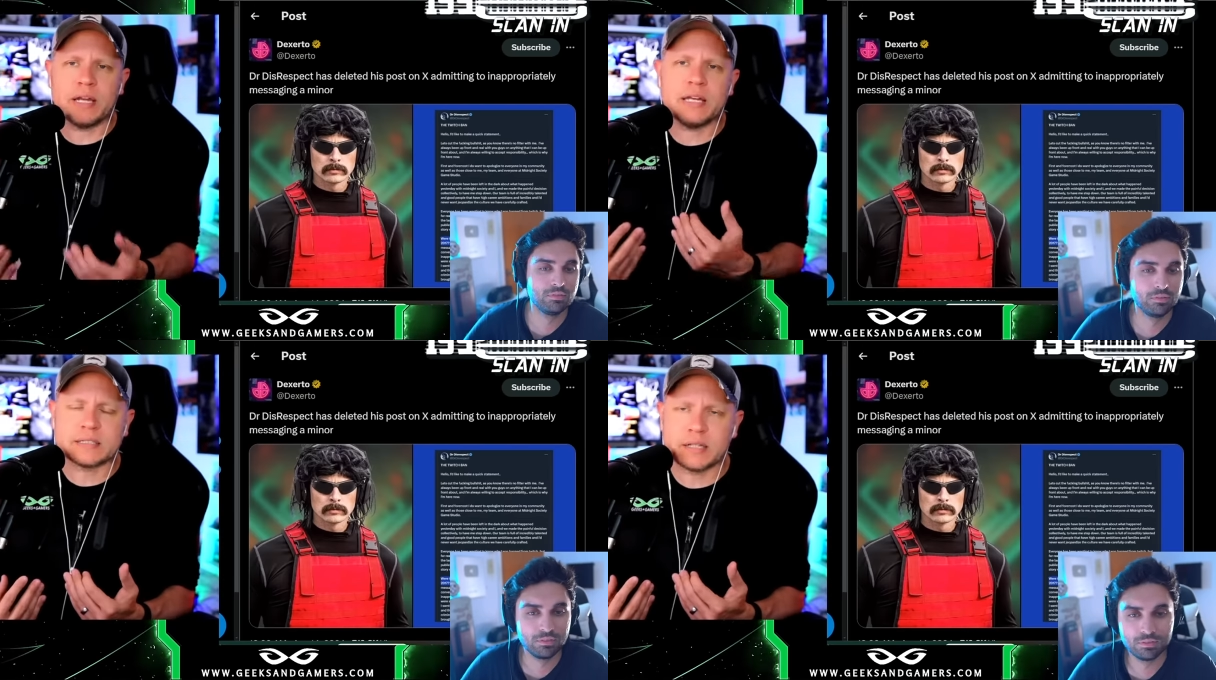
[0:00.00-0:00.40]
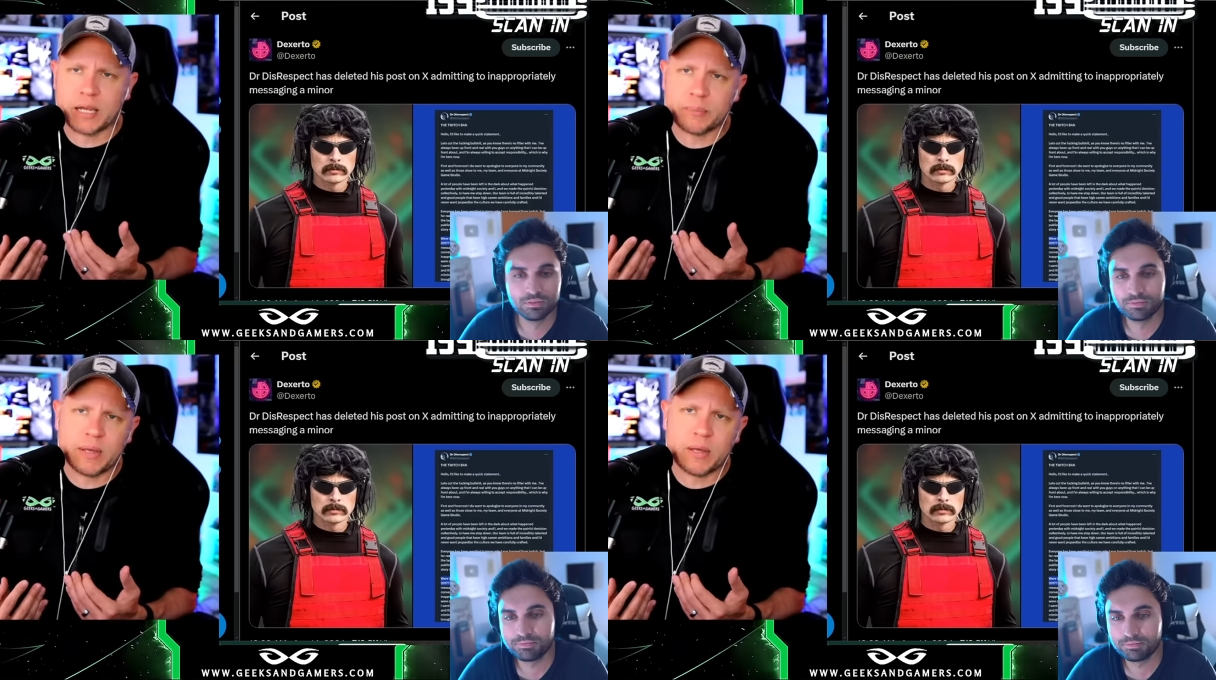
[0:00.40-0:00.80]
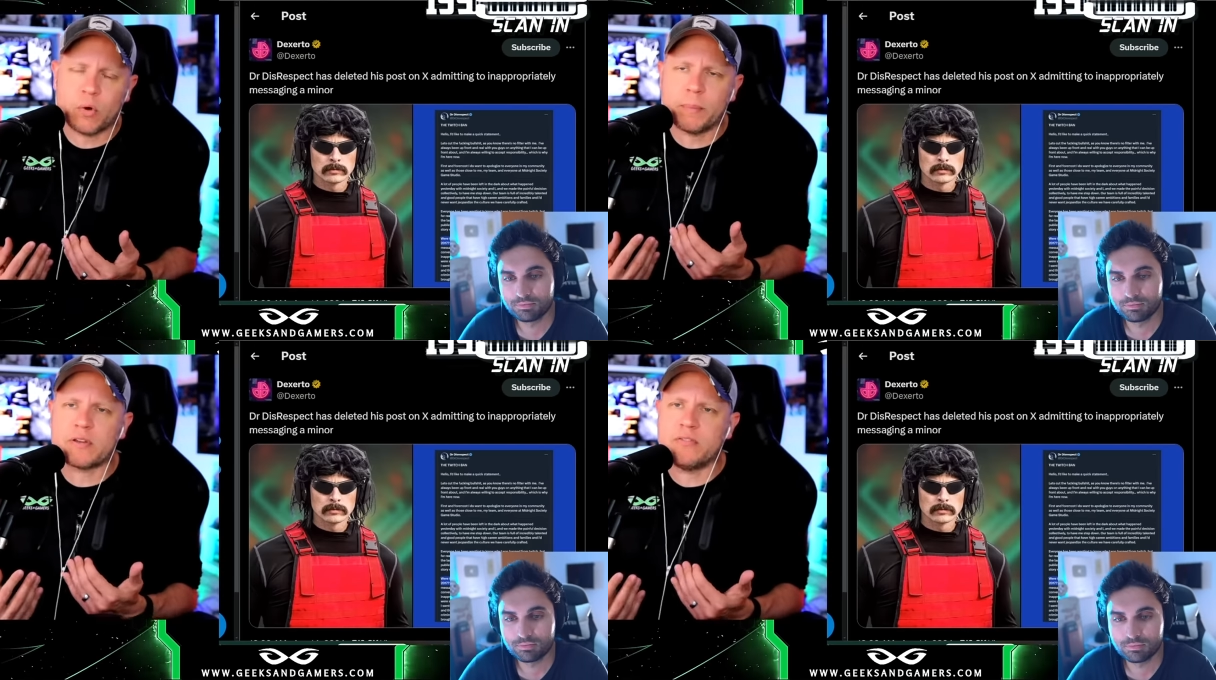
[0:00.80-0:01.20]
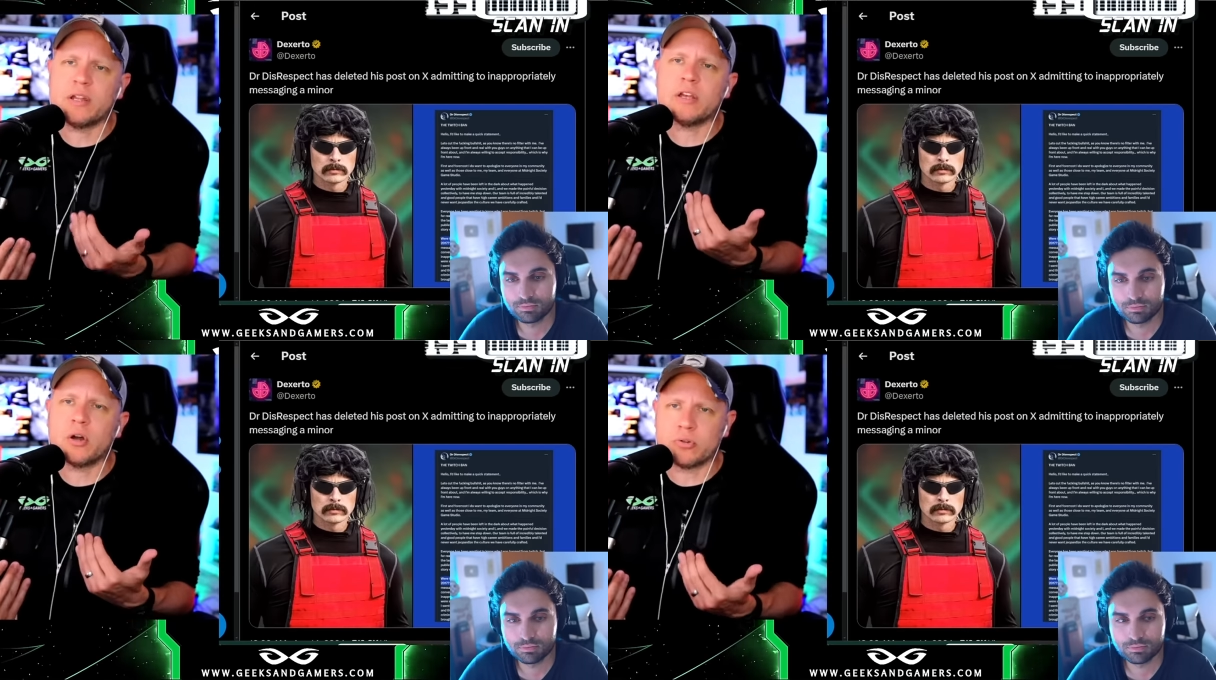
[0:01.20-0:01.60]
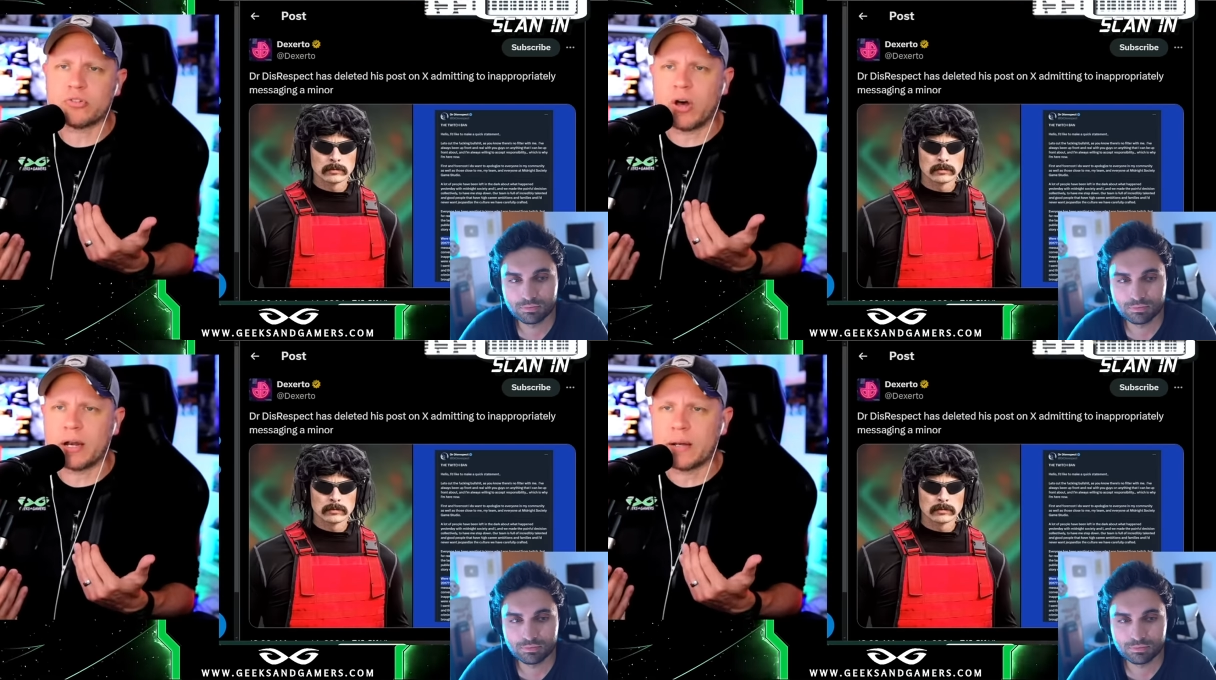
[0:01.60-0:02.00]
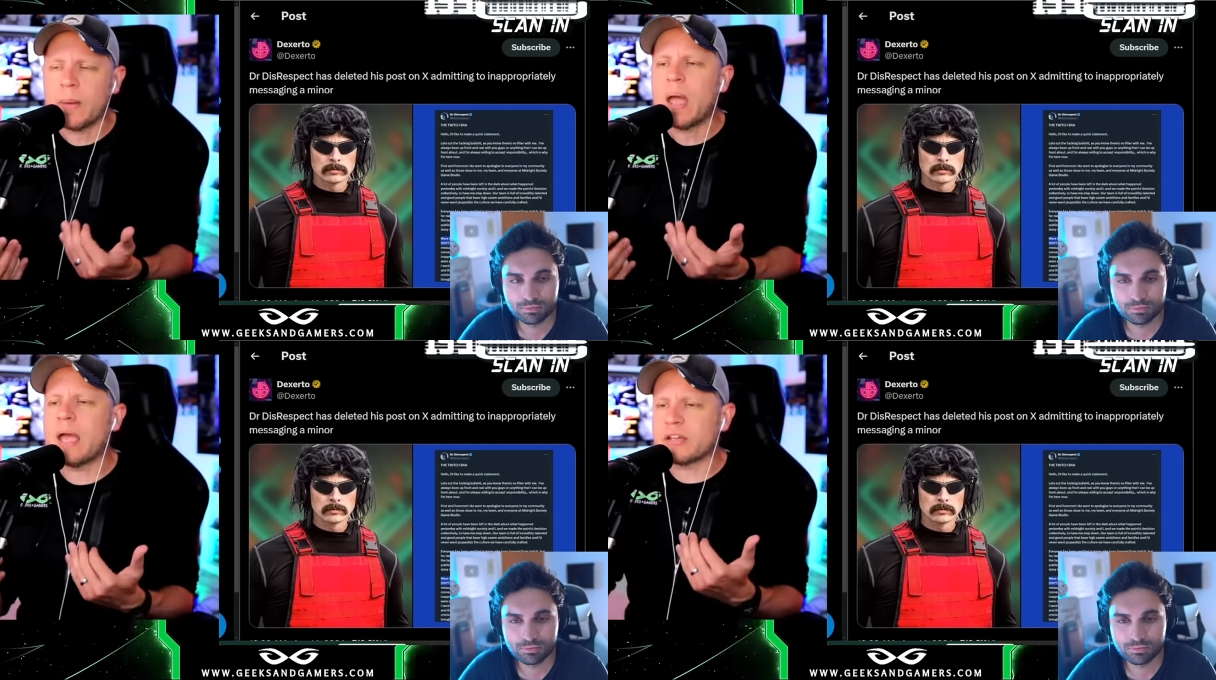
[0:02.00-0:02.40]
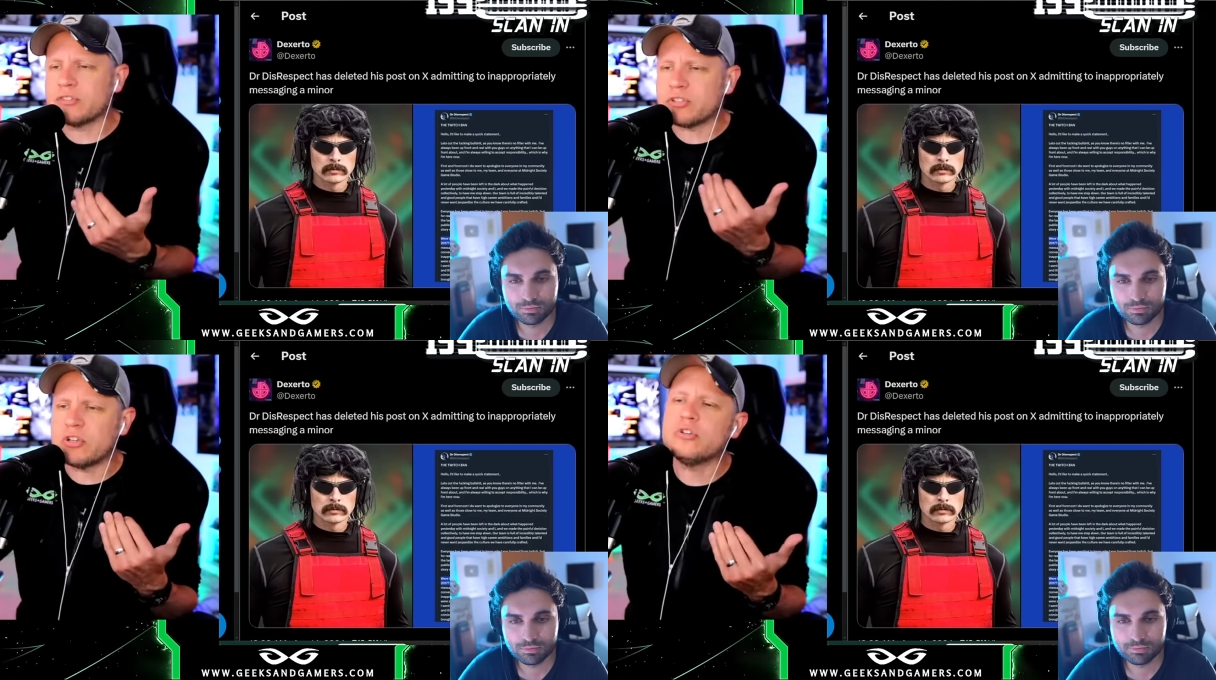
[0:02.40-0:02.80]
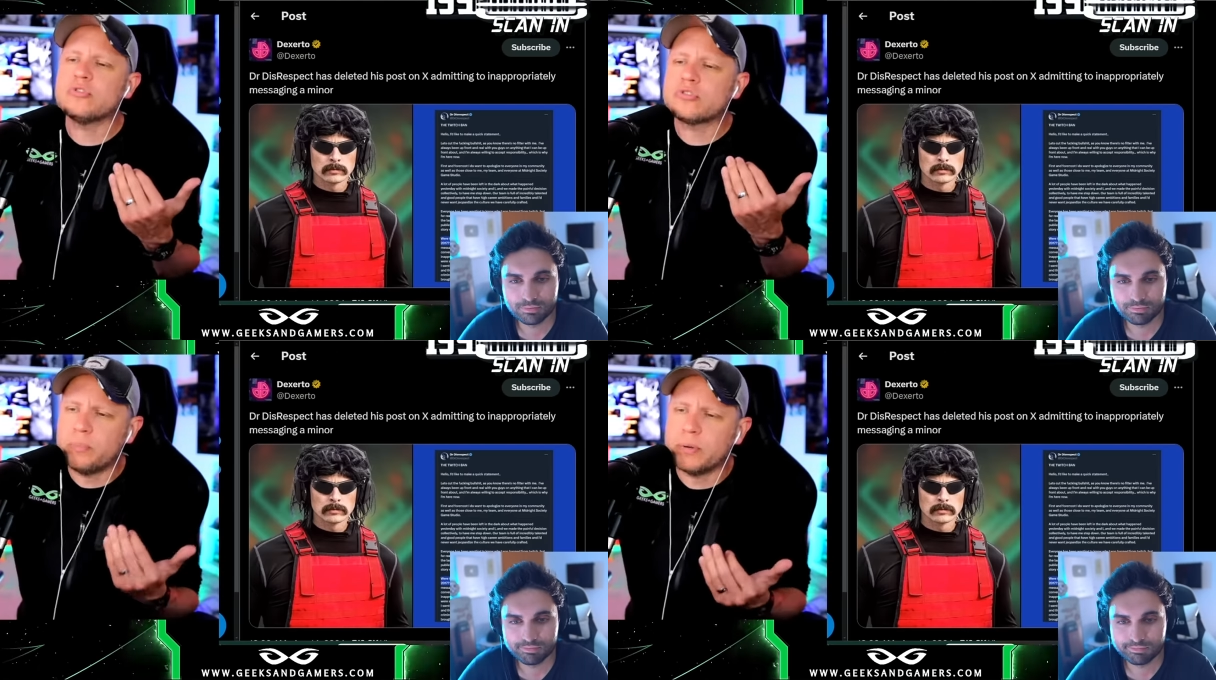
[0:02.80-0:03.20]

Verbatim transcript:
Speaker 1: idiots like me will make videos on it and continue to